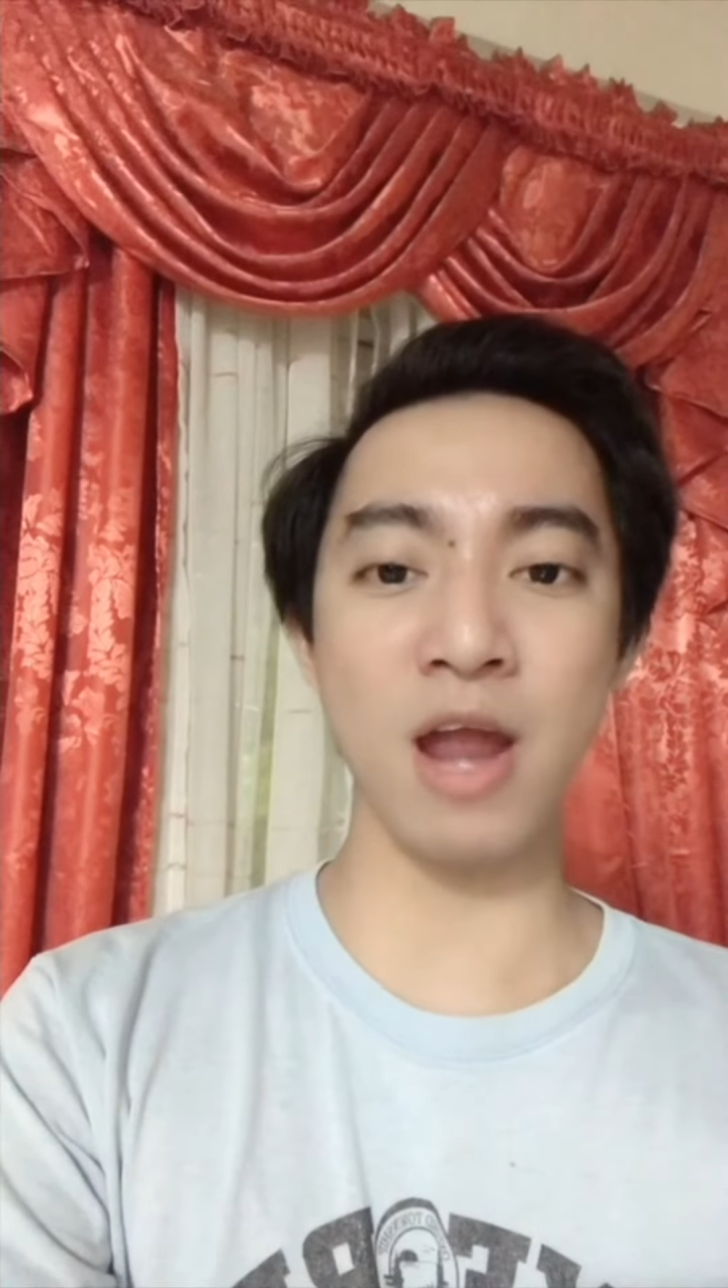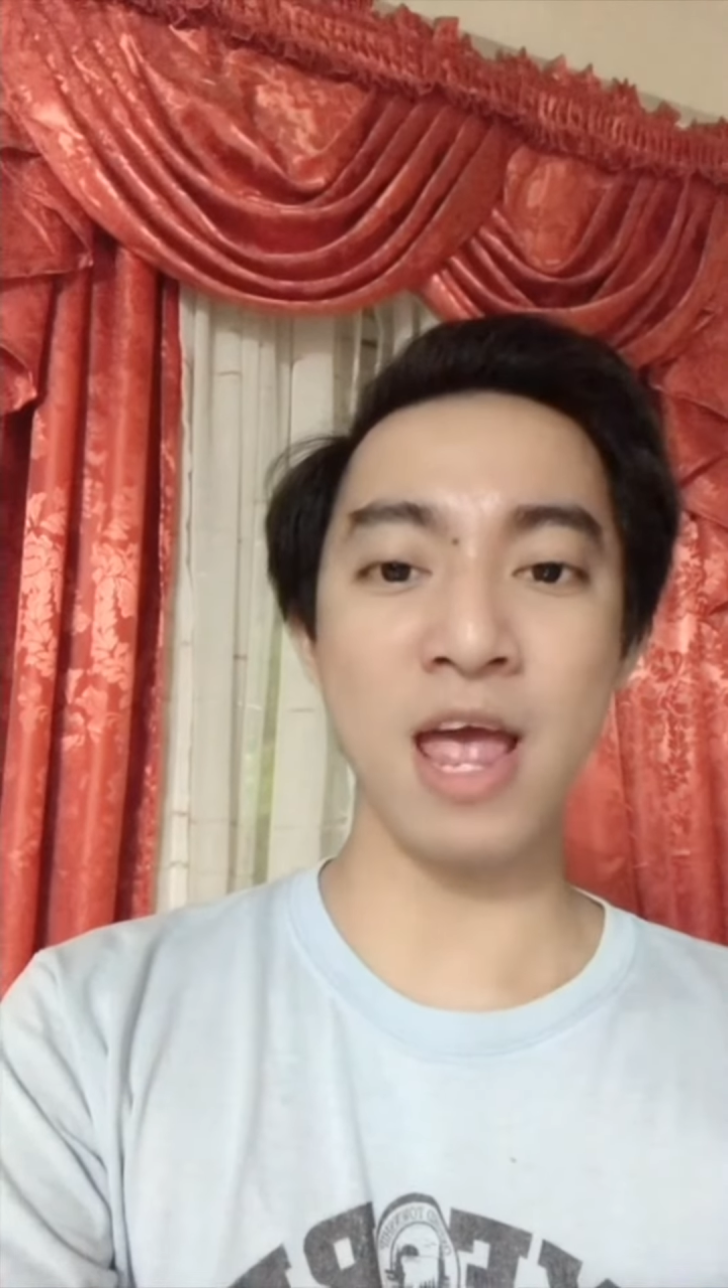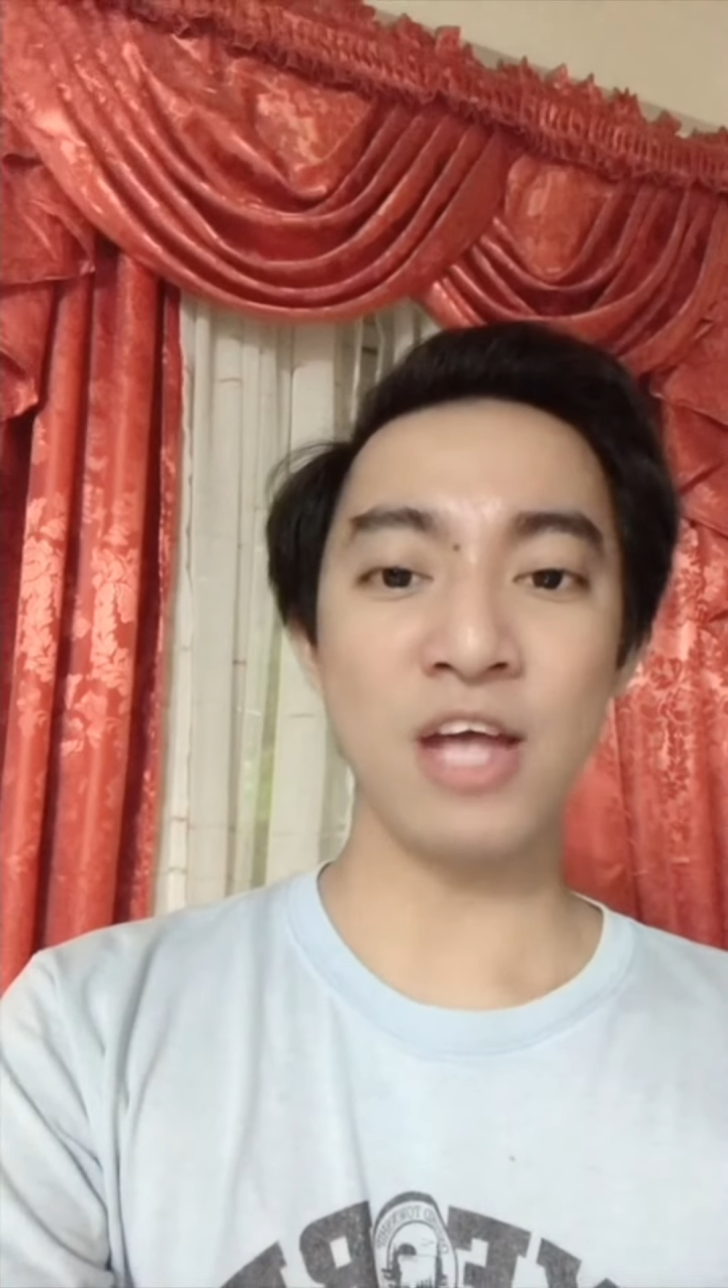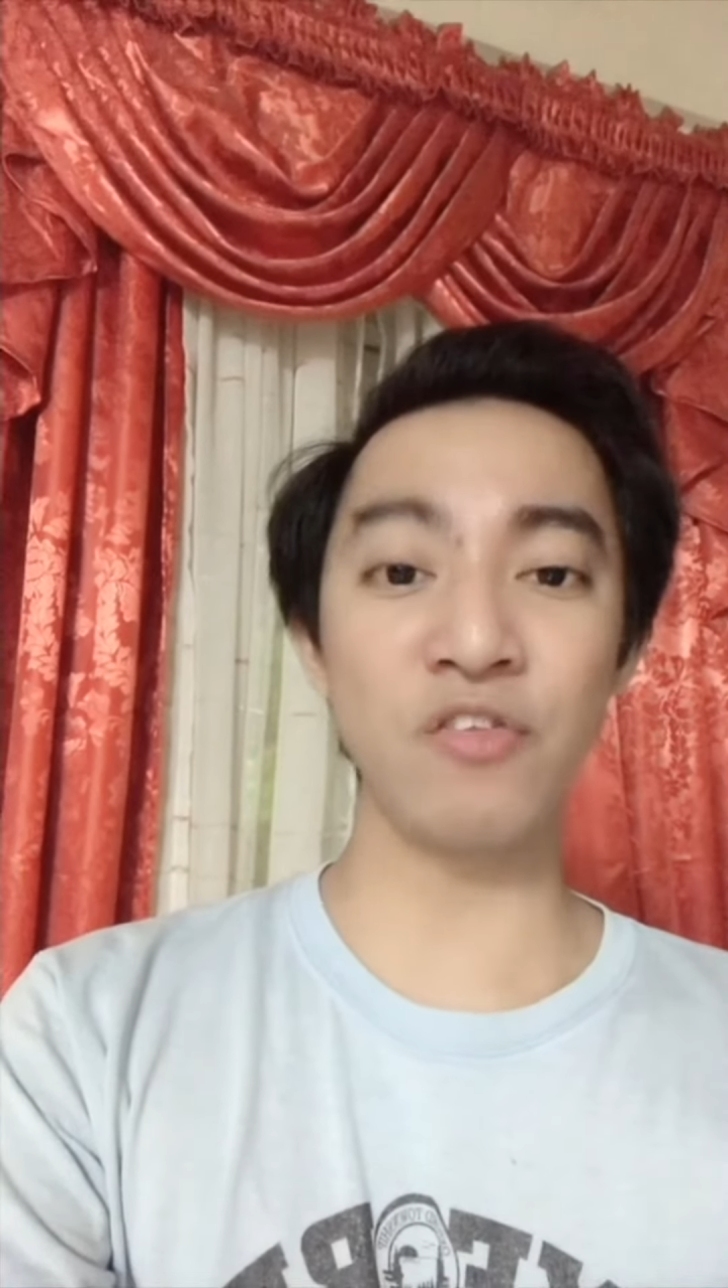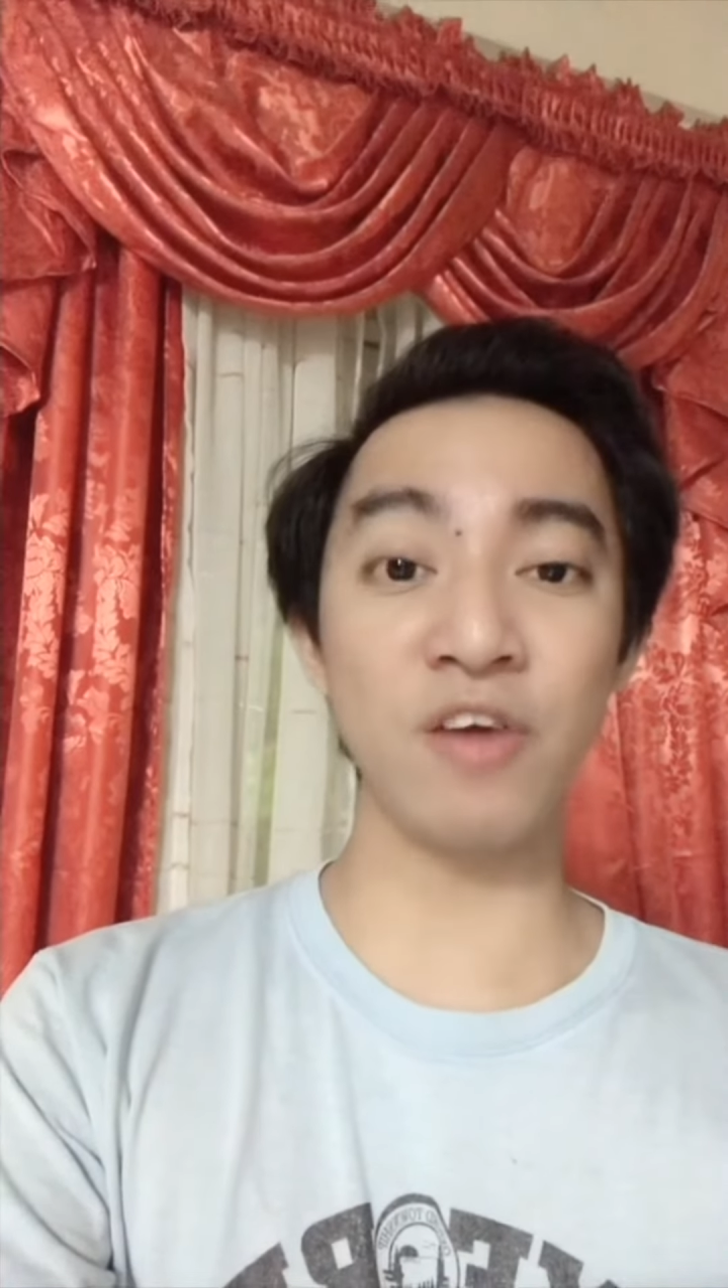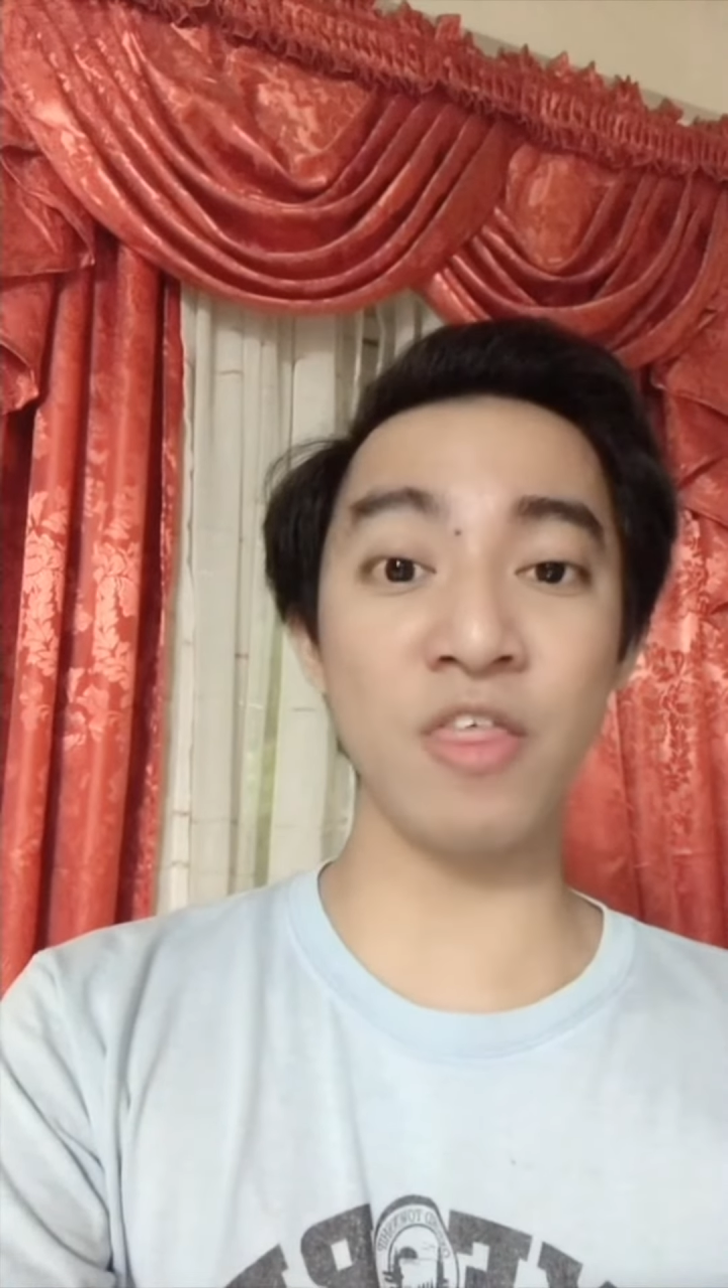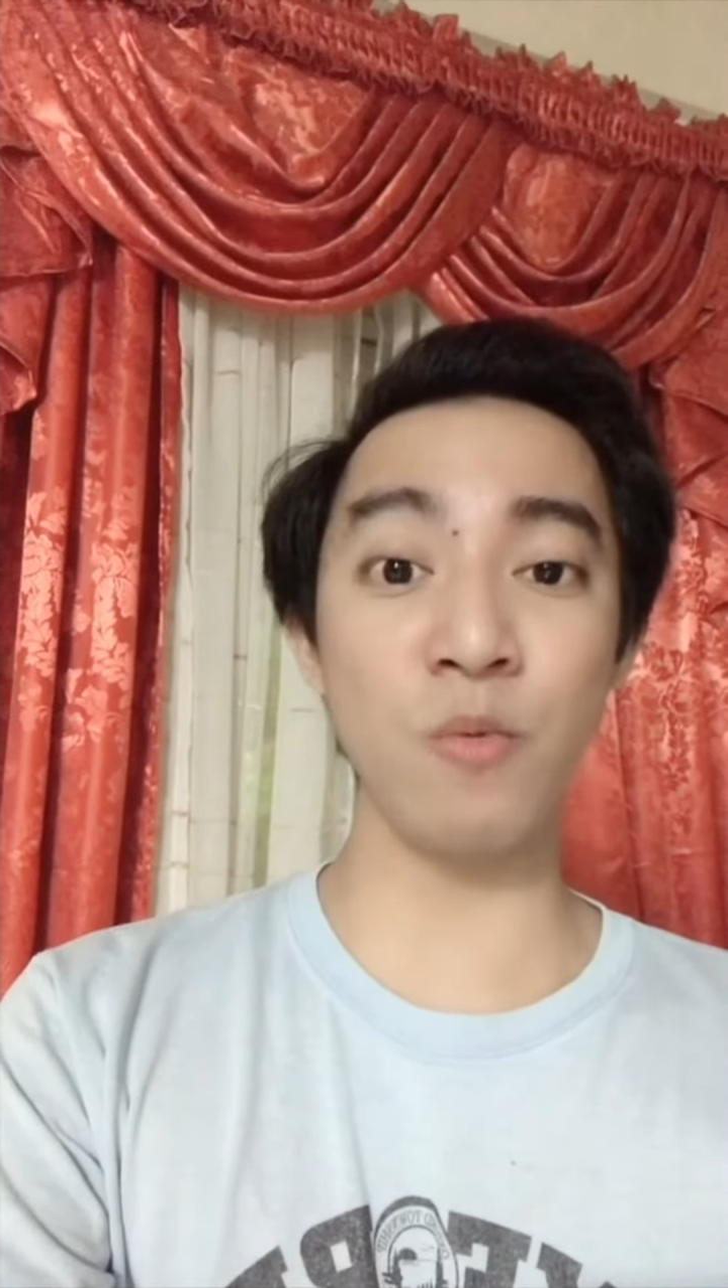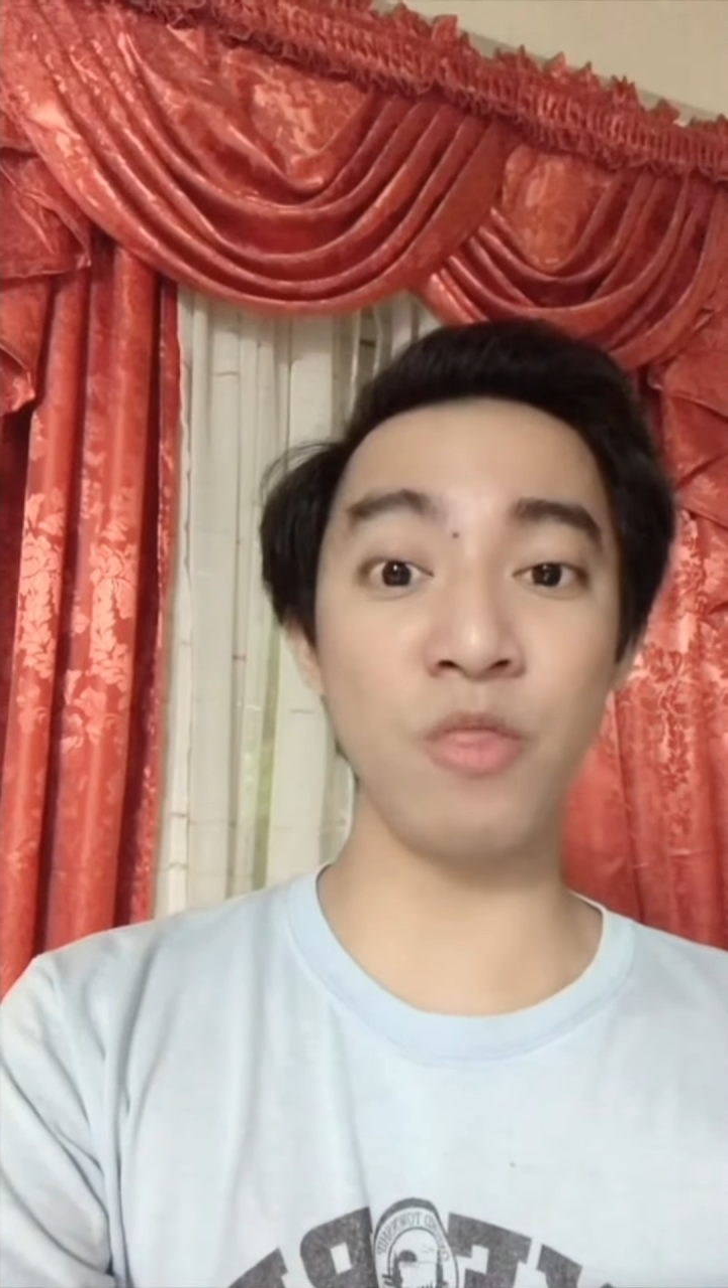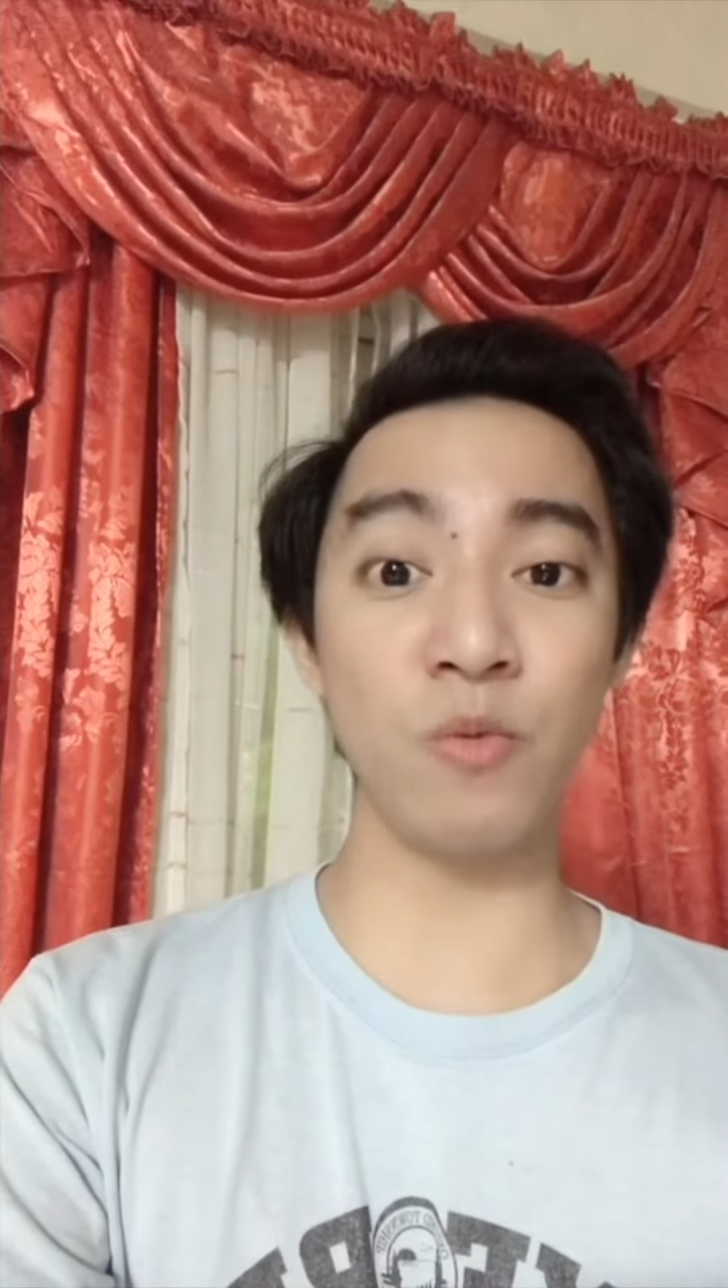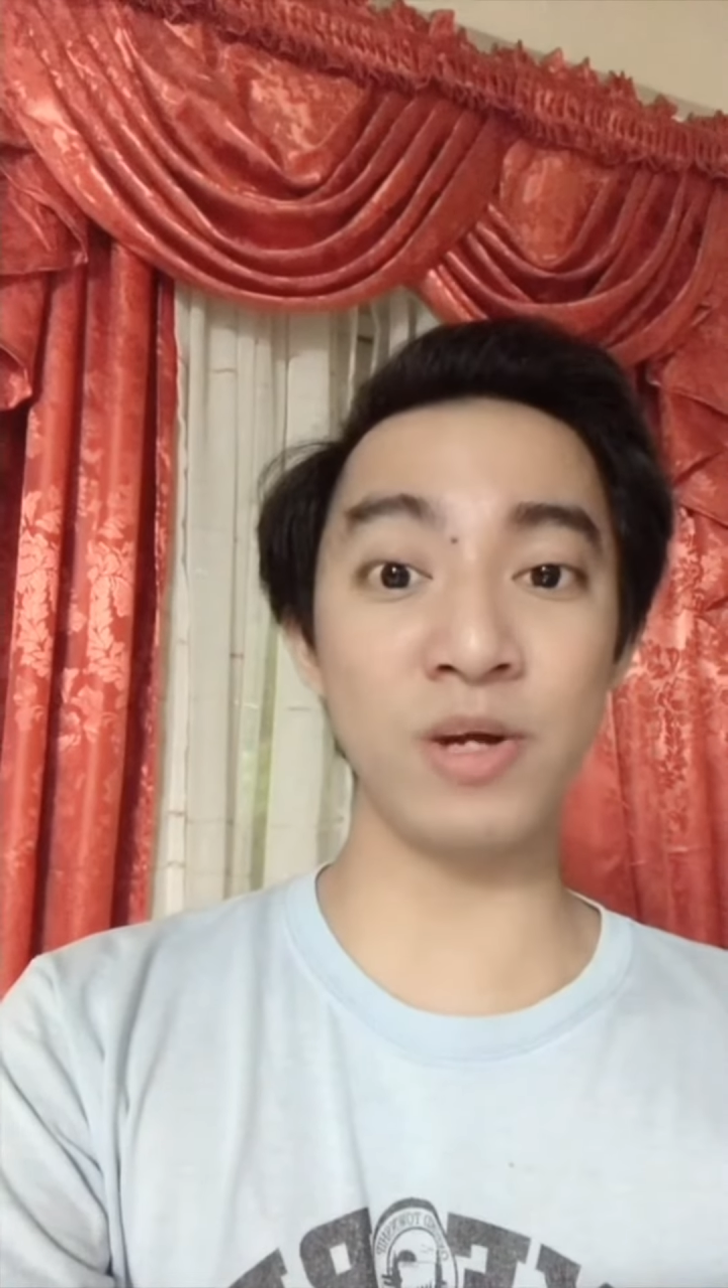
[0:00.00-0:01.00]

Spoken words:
together with the word